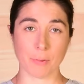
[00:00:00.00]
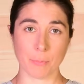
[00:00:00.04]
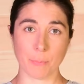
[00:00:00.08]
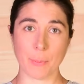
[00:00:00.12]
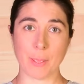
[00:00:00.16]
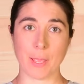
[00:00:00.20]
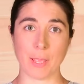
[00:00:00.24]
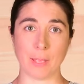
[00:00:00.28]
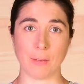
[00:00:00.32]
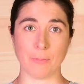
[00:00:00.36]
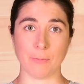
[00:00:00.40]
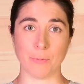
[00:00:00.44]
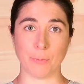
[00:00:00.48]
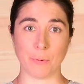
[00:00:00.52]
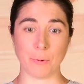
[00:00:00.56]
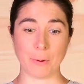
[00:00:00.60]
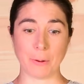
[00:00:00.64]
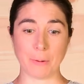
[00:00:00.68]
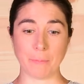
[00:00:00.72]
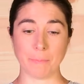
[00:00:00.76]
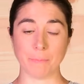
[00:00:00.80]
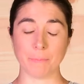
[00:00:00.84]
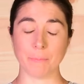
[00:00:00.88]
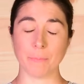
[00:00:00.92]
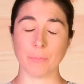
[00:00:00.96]
paid for it.
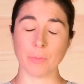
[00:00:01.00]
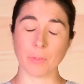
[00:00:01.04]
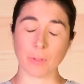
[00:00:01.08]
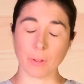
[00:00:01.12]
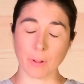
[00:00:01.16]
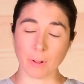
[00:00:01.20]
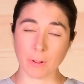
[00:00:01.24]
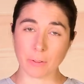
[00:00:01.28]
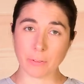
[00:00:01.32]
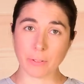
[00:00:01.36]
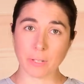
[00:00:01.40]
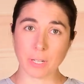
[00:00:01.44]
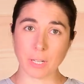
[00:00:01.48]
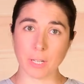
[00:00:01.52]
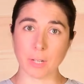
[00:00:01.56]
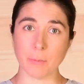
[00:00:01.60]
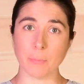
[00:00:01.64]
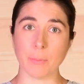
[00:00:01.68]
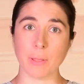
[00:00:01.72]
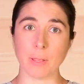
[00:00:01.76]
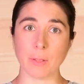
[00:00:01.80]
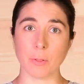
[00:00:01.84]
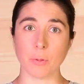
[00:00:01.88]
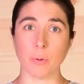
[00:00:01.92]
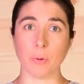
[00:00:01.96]
So all you need to
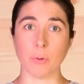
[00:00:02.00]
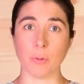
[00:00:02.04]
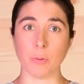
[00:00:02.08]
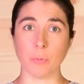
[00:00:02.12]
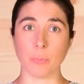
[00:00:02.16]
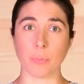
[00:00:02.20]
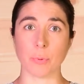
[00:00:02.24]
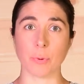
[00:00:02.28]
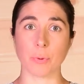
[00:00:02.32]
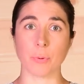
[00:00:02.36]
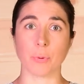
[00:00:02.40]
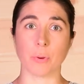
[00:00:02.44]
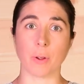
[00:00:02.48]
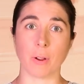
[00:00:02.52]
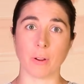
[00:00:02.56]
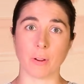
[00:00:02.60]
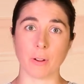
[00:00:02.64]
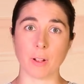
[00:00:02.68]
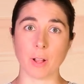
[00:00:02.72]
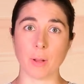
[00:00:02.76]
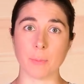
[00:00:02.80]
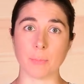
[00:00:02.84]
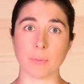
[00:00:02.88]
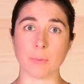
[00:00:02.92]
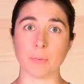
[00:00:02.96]
make cold brew are a
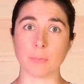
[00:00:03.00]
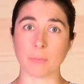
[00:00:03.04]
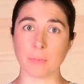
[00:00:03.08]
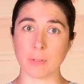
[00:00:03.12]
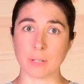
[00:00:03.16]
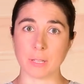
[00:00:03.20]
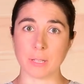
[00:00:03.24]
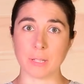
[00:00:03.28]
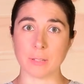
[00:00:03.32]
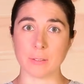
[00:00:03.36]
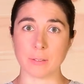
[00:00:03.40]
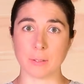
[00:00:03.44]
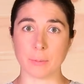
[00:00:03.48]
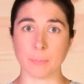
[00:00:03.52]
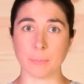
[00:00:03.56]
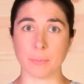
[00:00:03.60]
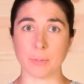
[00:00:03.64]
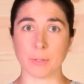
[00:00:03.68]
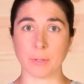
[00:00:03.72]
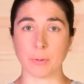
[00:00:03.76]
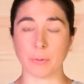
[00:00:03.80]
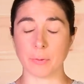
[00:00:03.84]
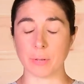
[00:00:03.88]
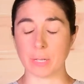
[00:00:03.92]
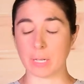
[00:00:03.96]
couple of really simple
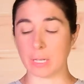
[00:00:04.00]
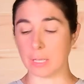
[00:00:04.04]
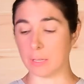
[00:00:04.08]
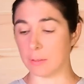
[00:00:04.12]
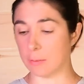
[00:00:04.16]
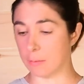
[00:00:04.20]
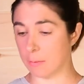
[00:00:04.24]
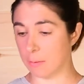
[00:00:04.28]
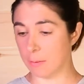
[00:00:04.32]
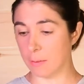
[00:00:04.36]
ingredients.